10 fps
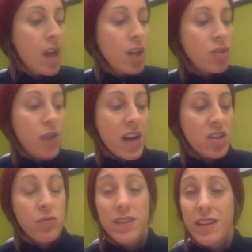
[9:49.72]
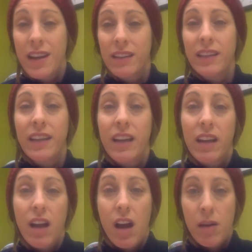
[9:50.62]
Trash, recycling, and
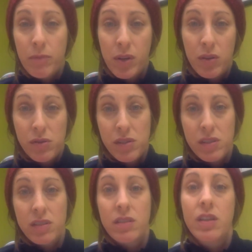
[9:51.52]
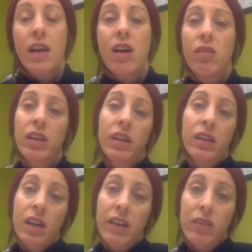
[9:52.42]
compost. Now, again,
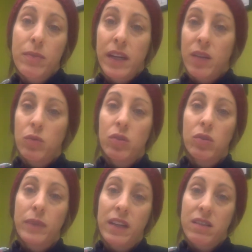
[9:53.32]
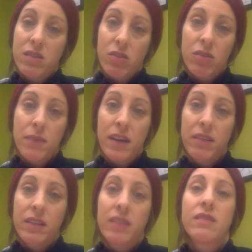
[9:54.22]
not everybody will be concerned about
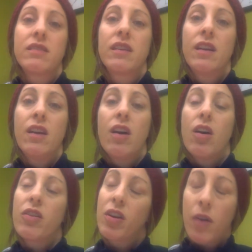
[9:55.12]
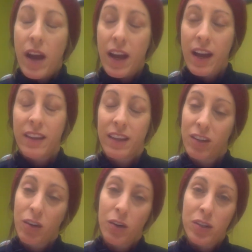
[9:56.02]
this, although I highly
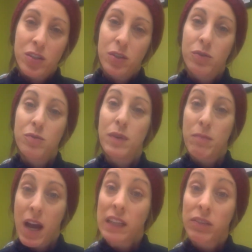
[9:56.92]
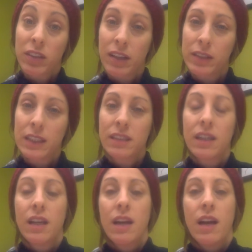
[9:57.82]
encourage you to be mindful of it.
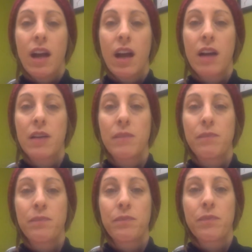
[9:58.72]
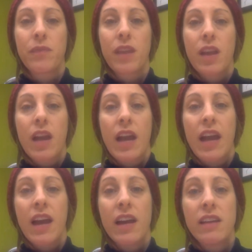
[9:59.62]

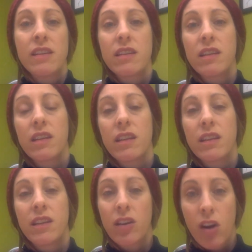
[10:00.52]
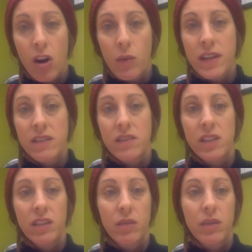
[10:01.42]
And there are ways of
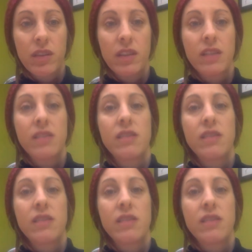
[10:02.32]
dealing with this.